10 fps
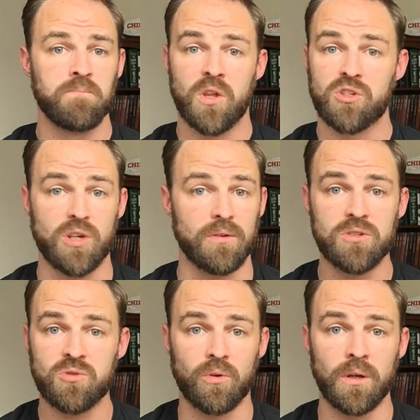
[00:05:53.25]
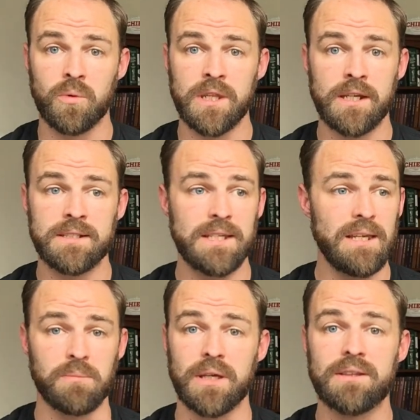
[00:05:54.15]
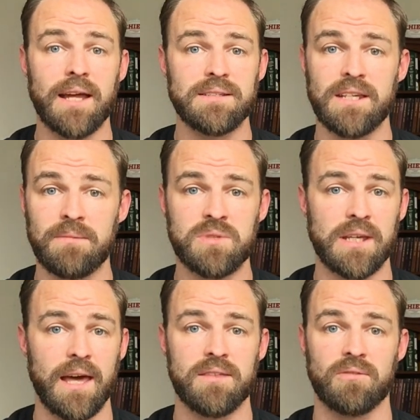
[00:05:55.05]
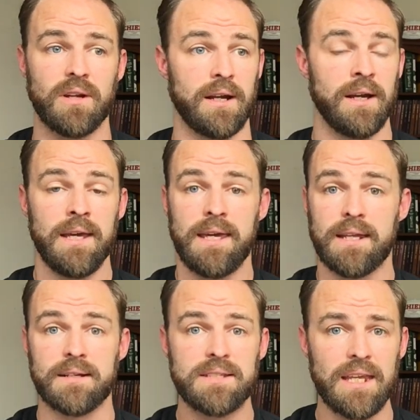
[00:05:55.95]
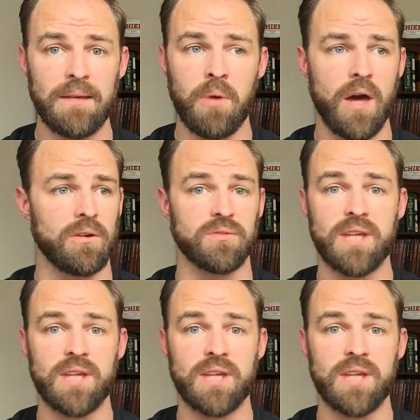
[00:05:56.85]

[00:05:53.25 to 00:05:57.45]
share the story within a team. Get that team together in a team huddle.